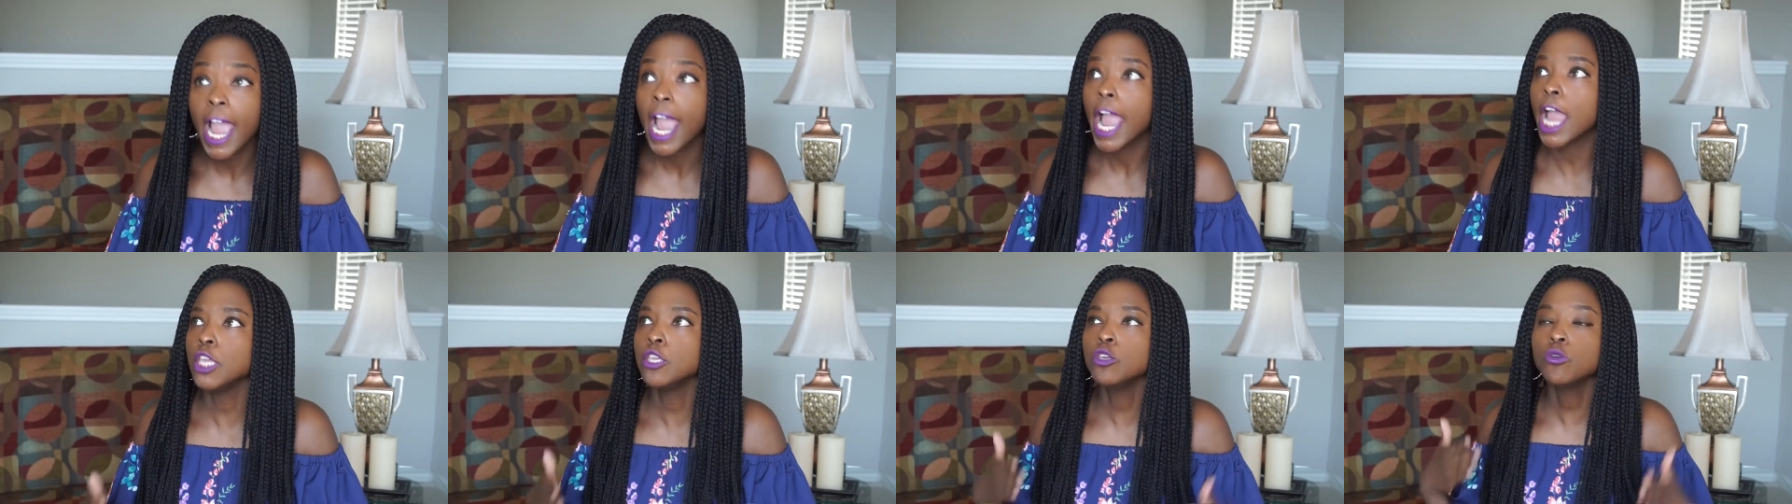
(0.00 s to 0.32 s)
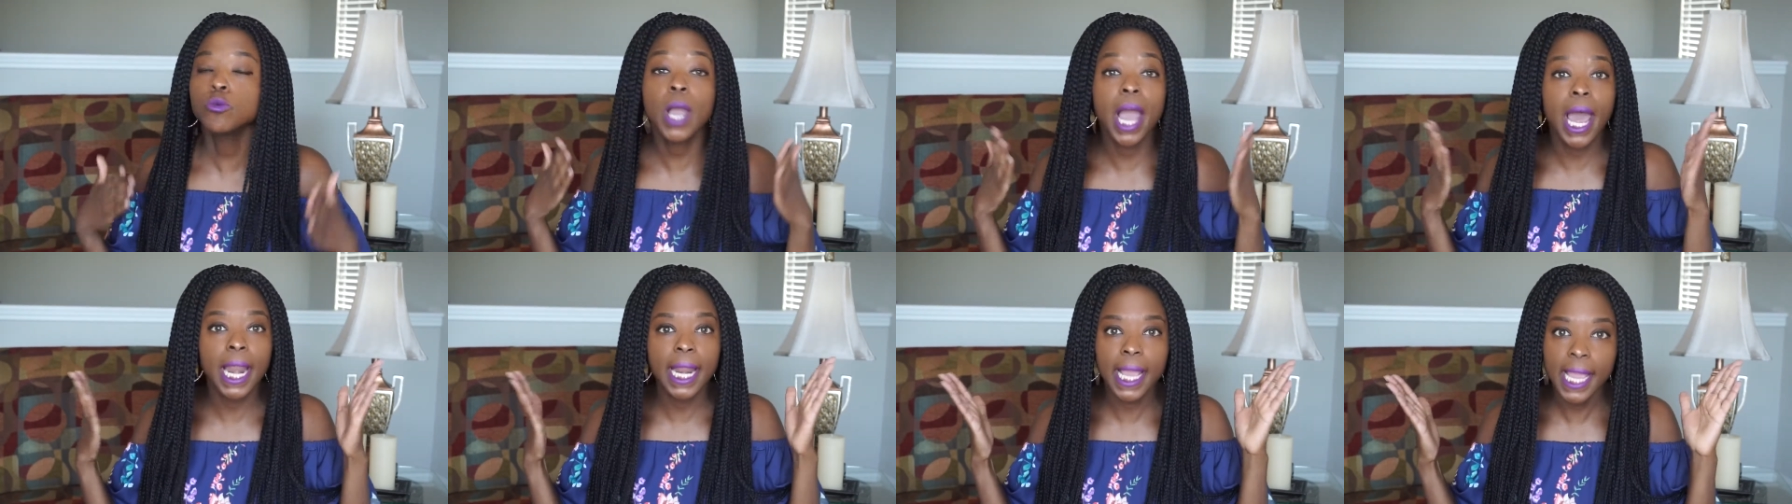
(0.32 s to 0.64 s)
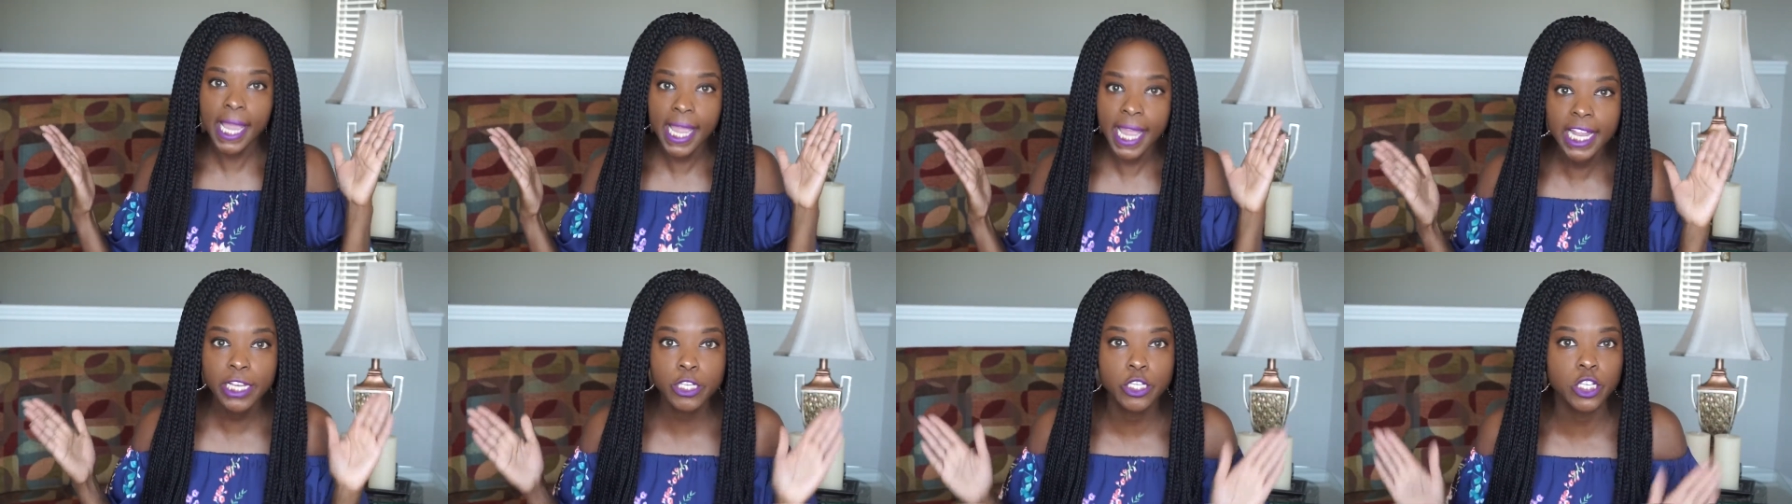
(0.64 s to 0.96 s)
and you got a
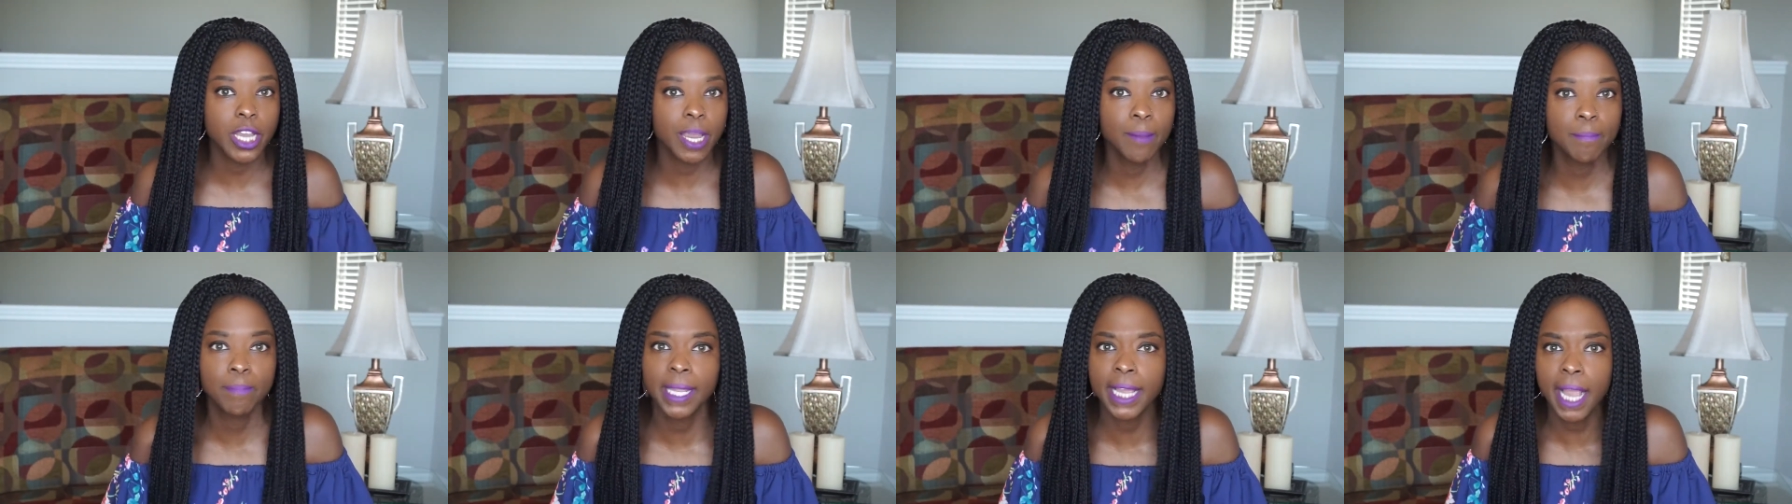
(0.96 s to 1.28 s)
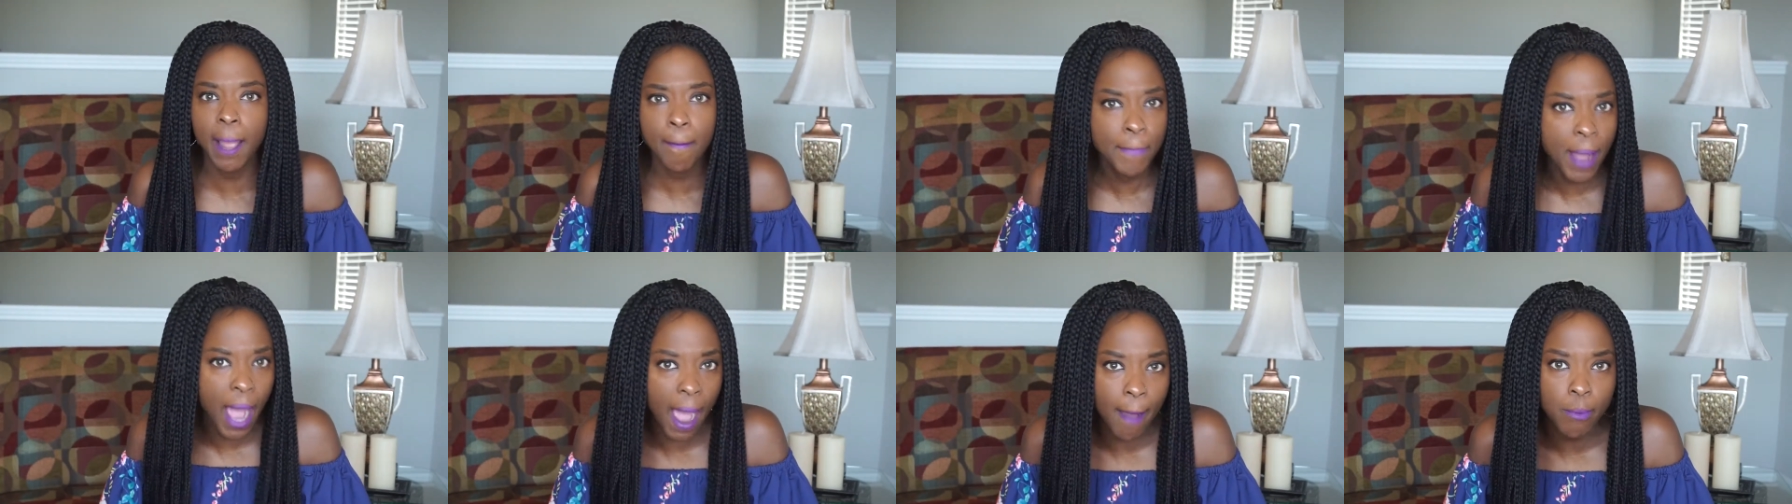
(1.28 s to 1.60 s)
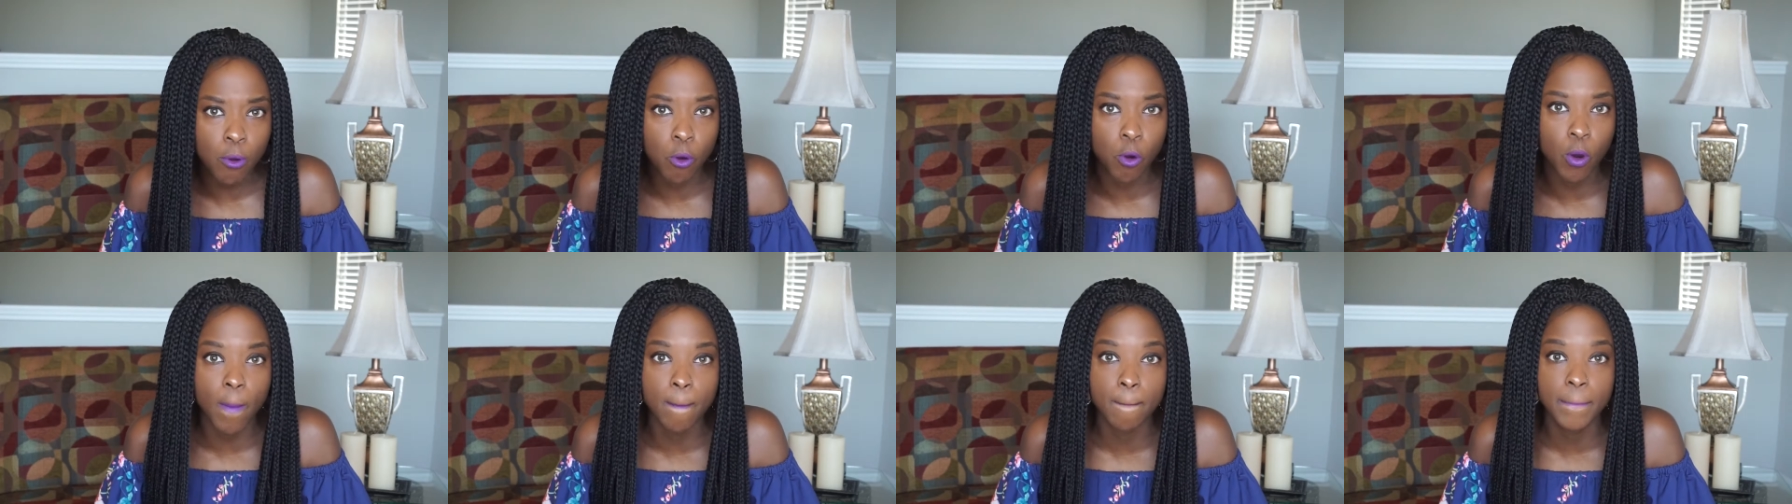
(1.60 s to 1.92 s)
head shaped like a
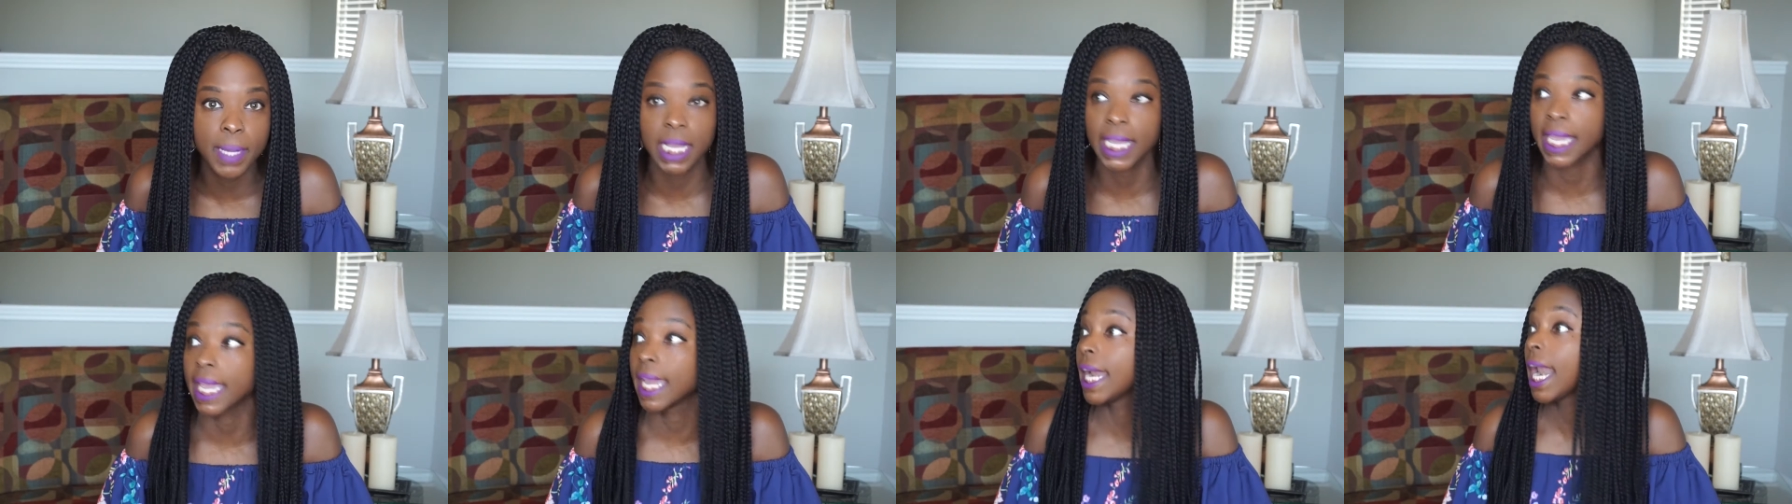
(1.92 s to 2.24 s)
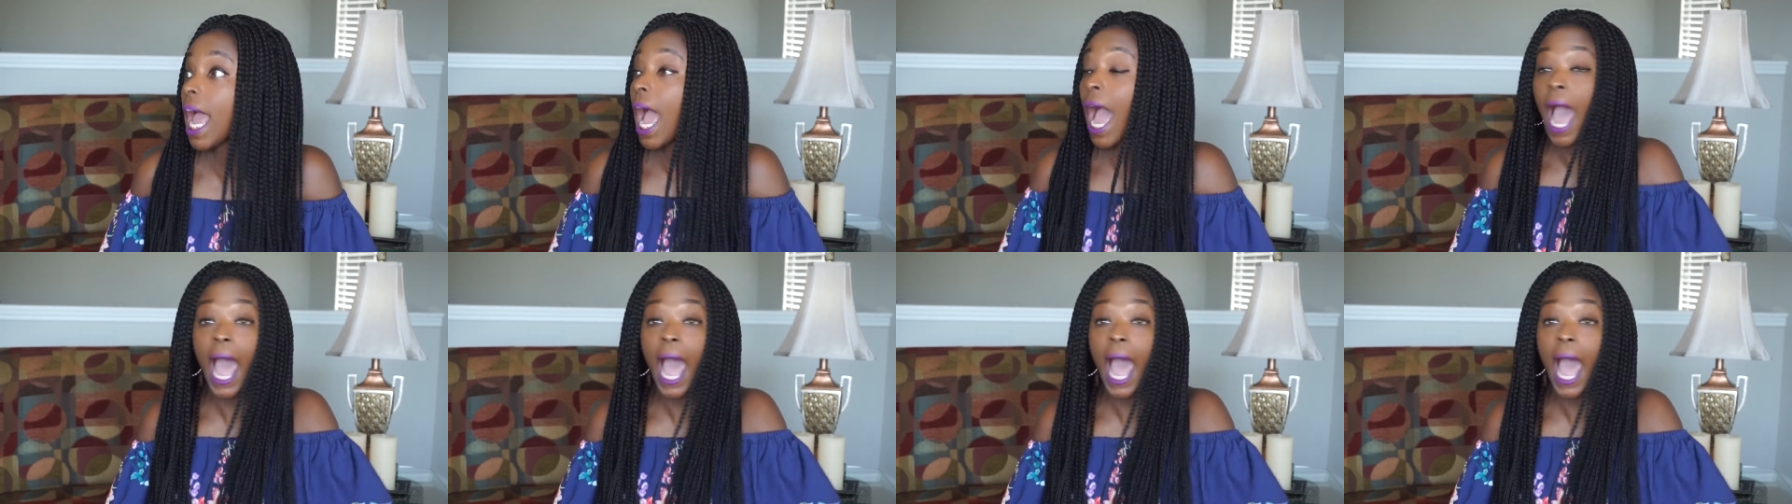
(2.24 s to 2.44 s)
popcorn bucket.